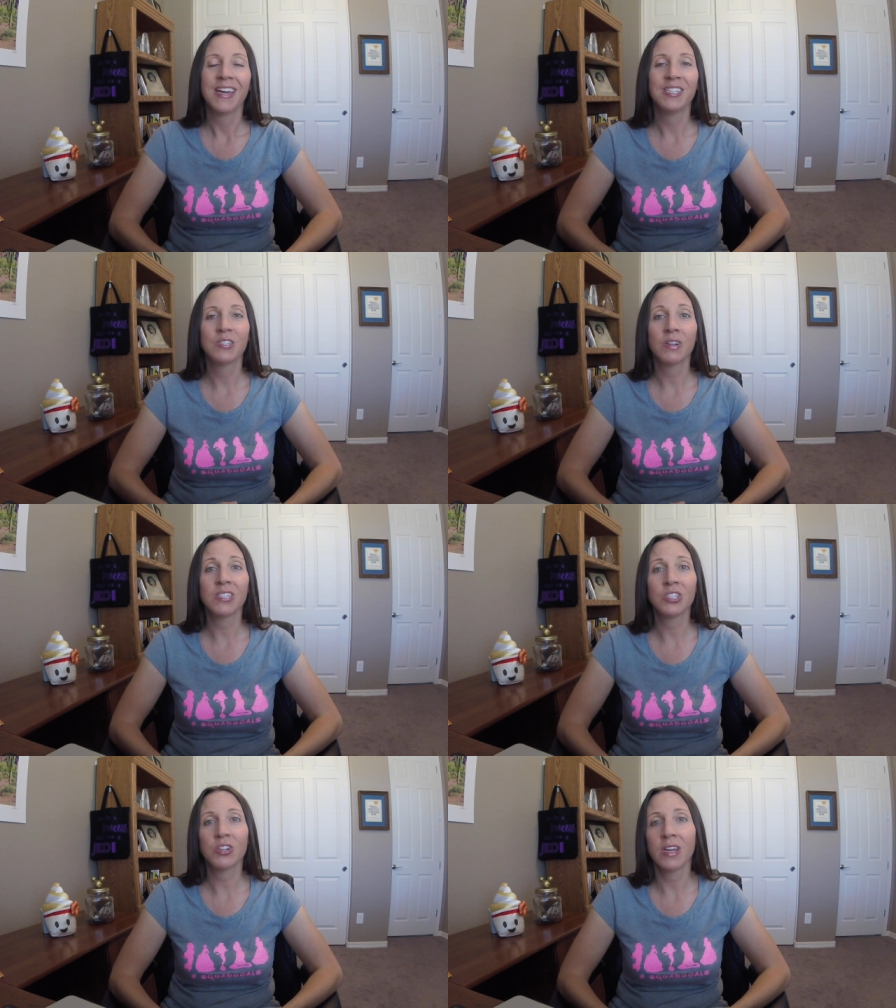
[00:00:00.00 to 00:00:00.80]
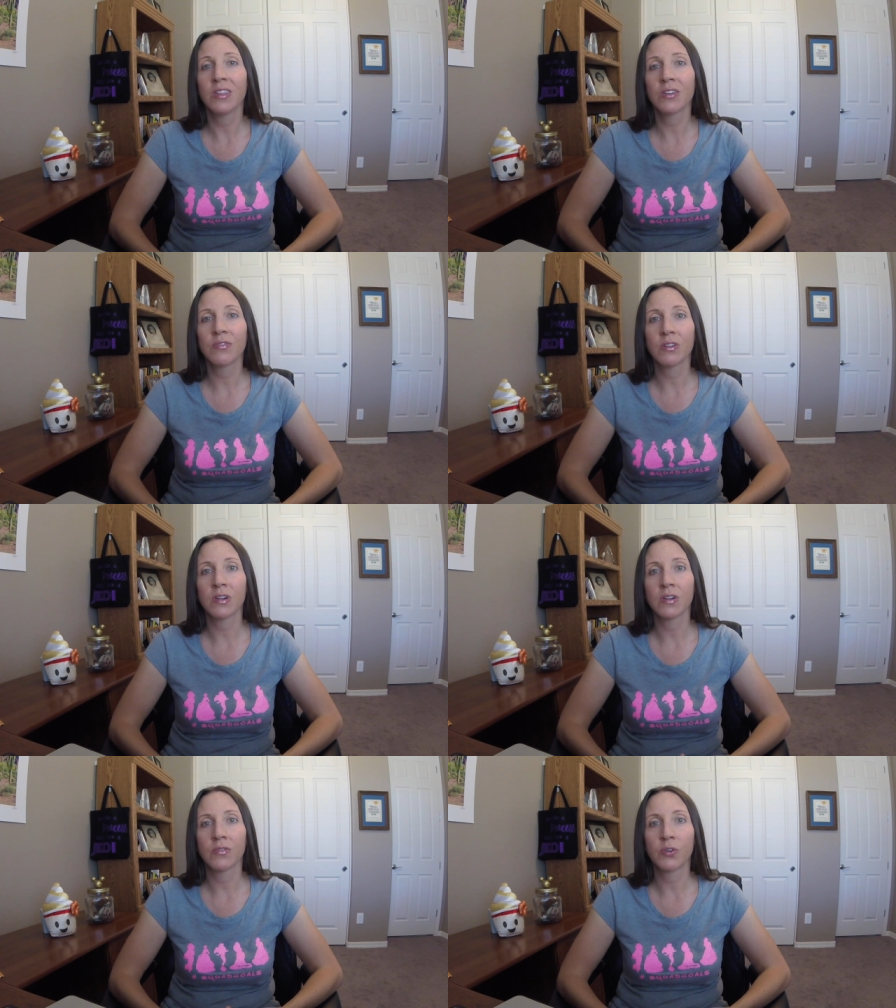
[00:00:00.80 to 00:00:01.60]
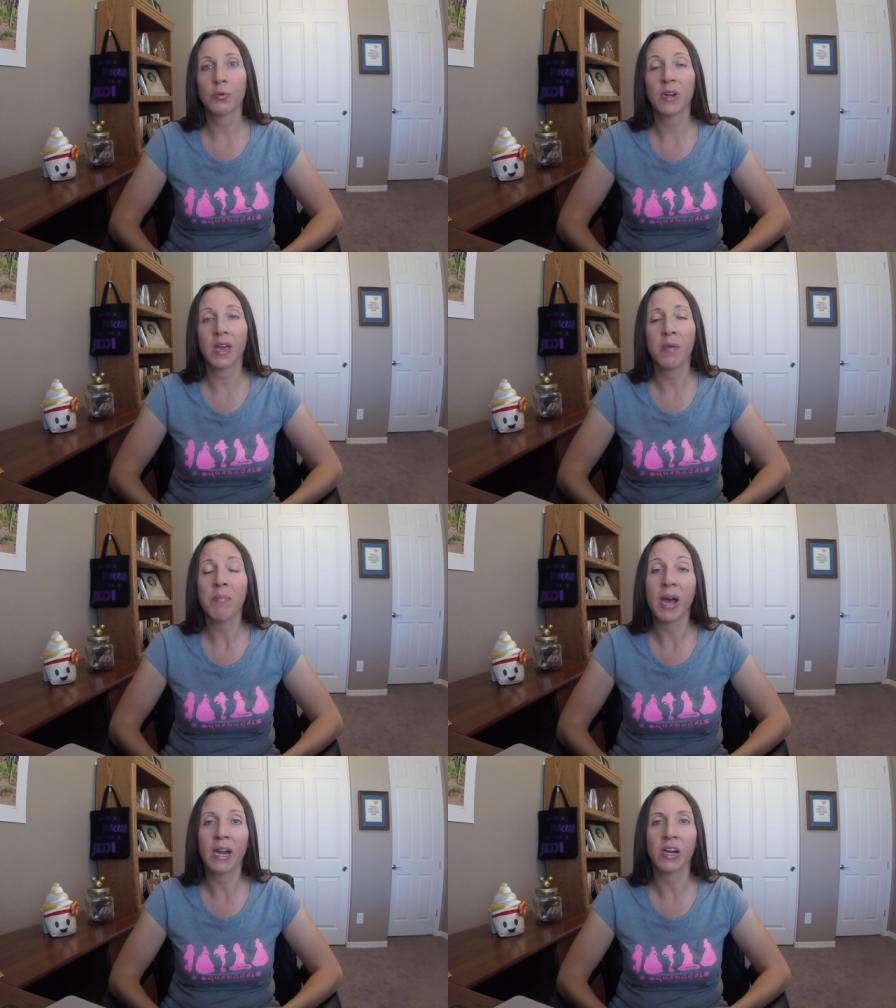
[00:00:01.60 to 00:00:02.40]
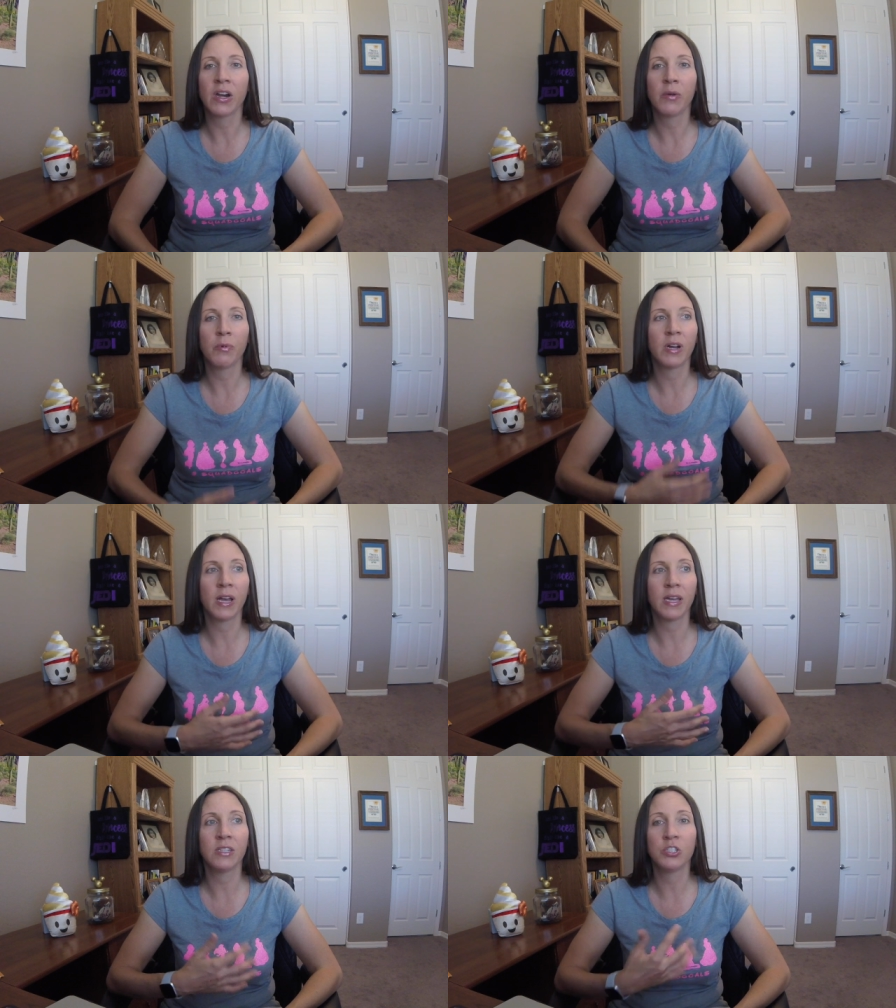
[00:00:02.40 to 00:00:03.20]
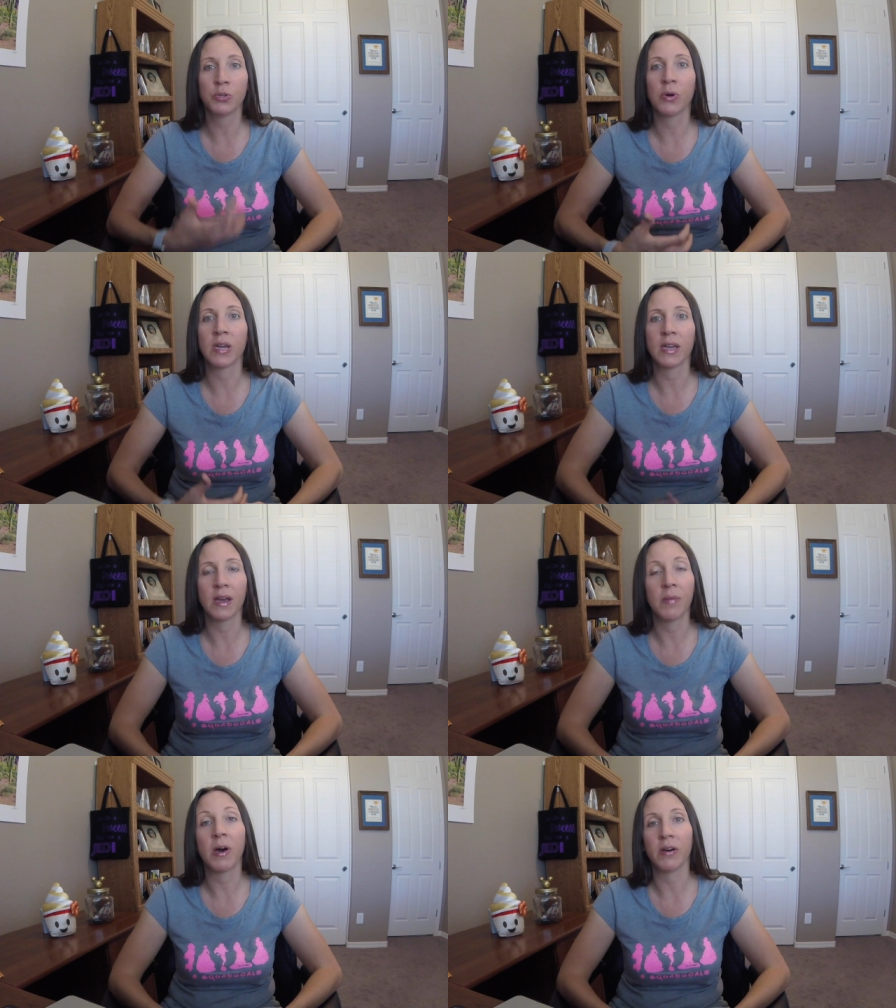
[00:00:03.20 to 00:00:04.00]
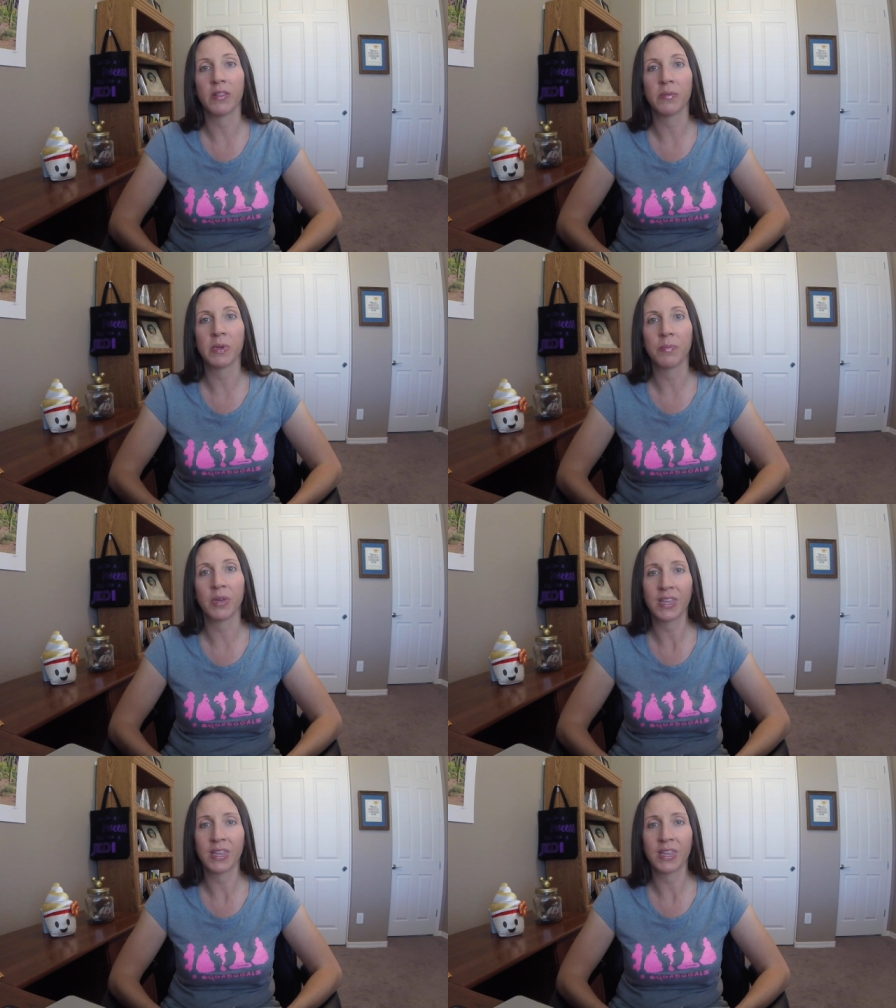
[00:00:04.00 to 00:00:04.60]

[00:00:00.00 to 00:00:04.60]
And so I just try and look for for what I admire and what I enjoy about other people.